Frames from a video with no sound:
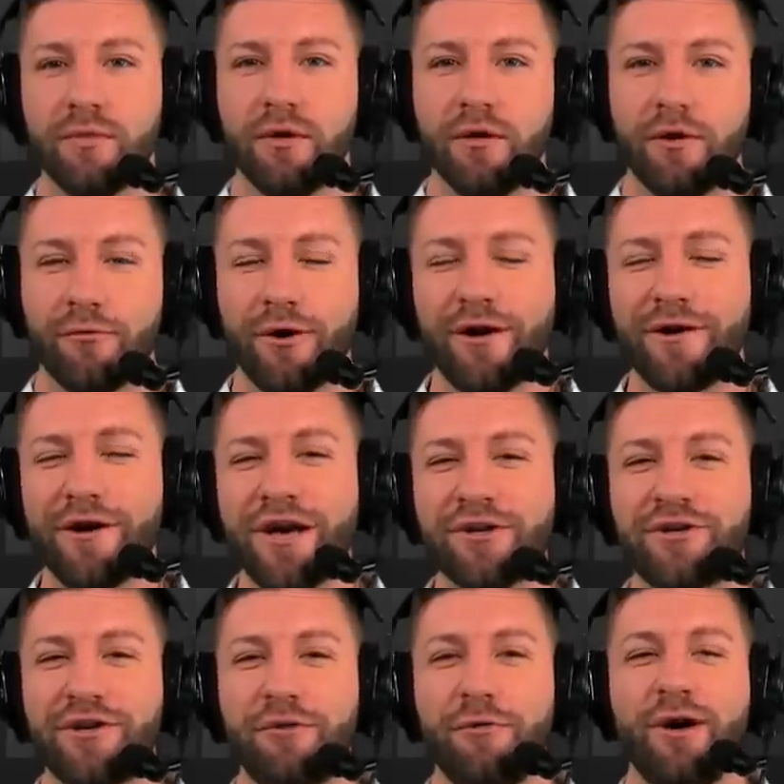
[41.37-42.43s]
Raider
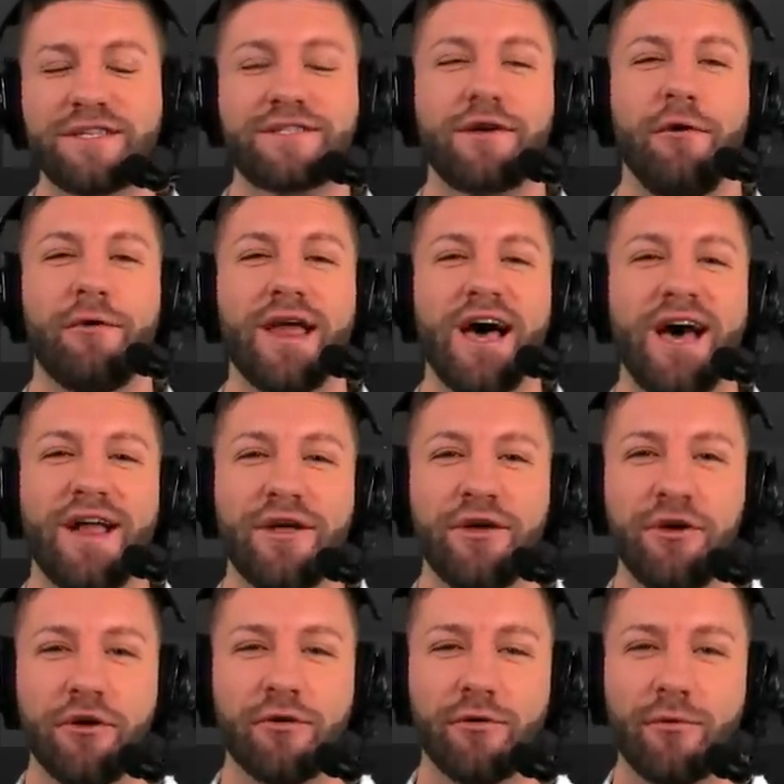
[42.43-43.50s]
Nation, what's going
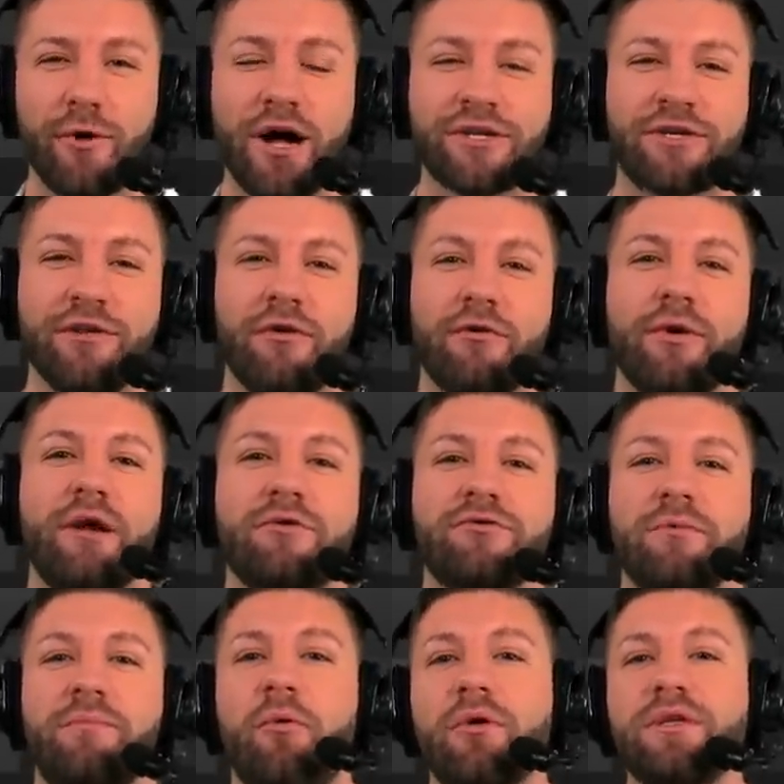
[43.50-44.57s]
on? You're watching the Raiders
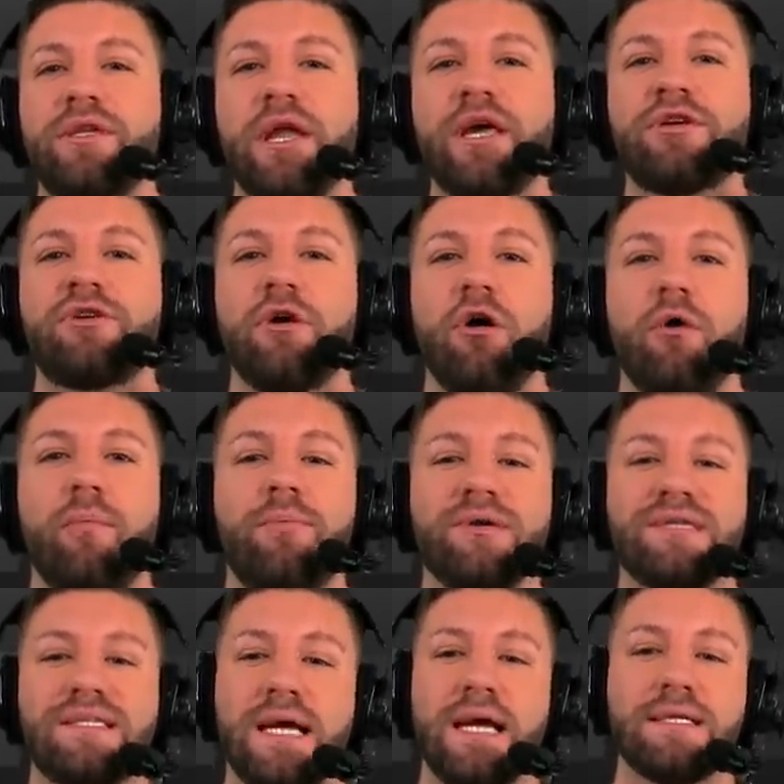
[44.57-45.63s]
Report in today's show
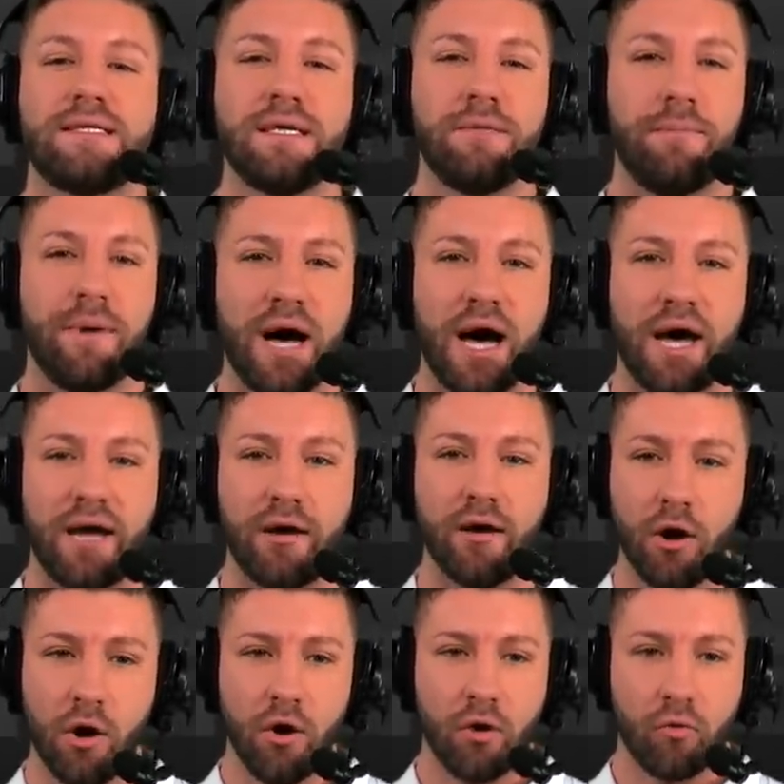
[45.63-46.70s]
presented by
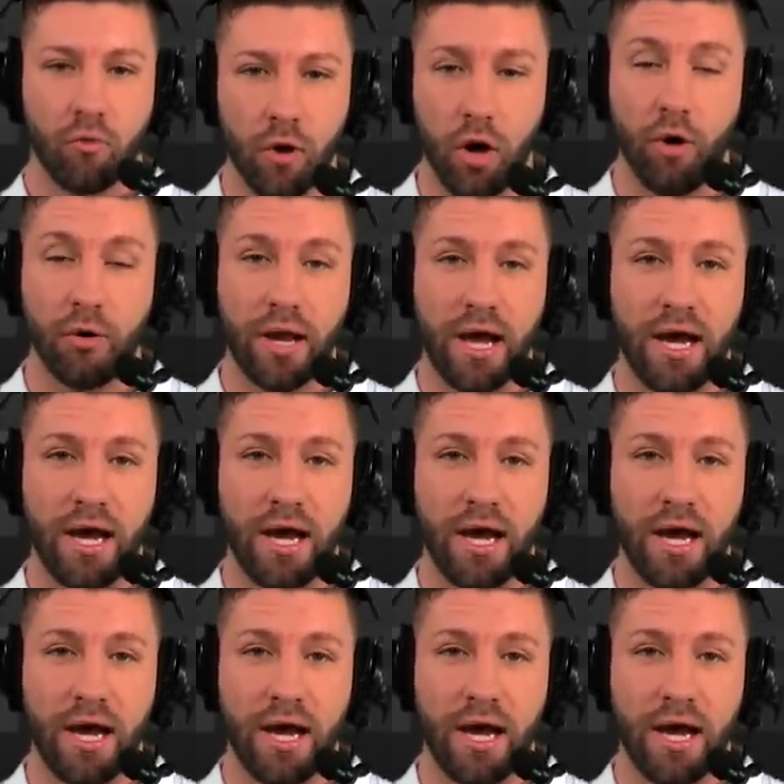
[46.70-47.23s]
Rhone.